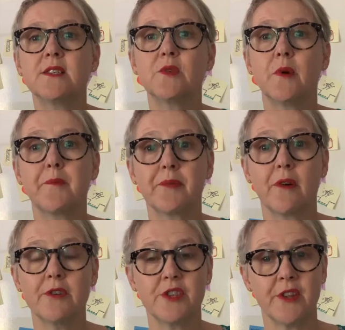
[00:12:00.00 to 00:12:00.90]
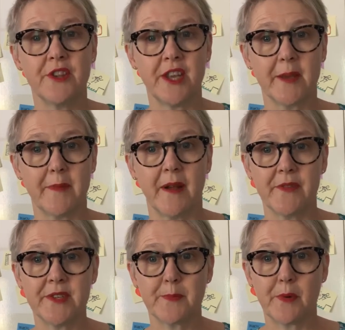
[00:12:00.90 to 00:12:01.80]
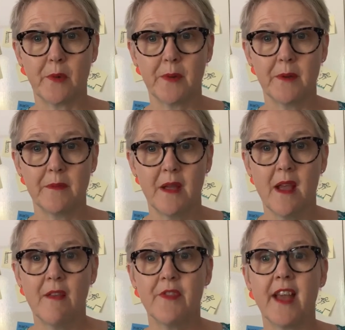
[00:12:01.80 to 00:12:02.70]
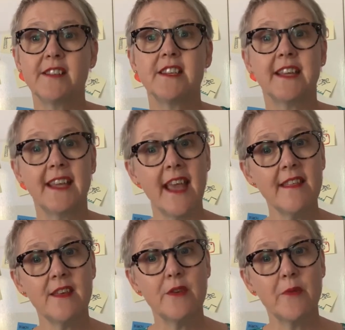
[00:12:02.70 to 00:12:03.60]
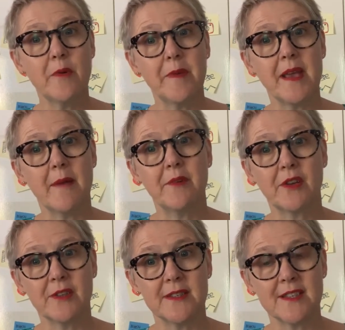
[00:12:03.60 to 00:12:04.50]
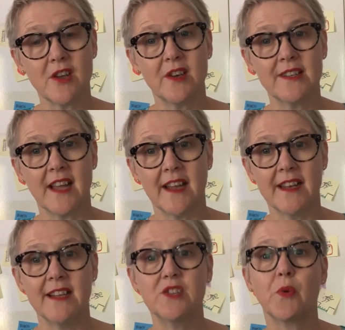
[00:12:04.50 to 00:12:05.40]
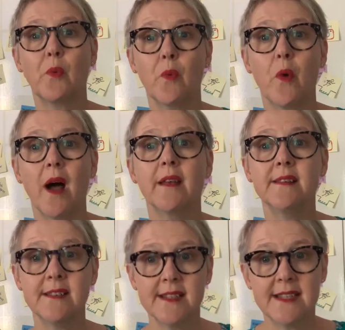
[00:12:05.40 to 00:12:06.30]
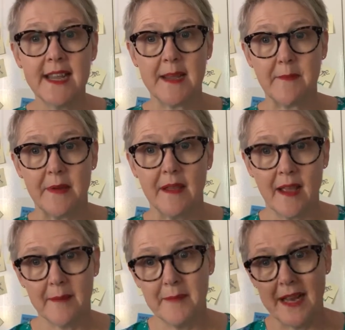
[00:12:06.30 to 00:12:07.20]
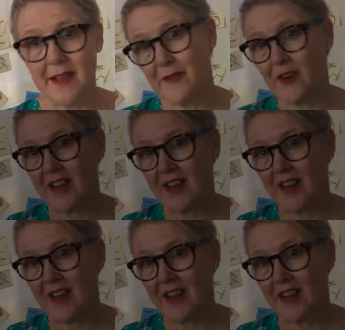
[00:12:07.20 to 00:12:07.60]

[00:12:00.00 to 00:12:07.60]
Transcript: to approach and think about this problem that together you will be able to consolidate into one deep and meaningful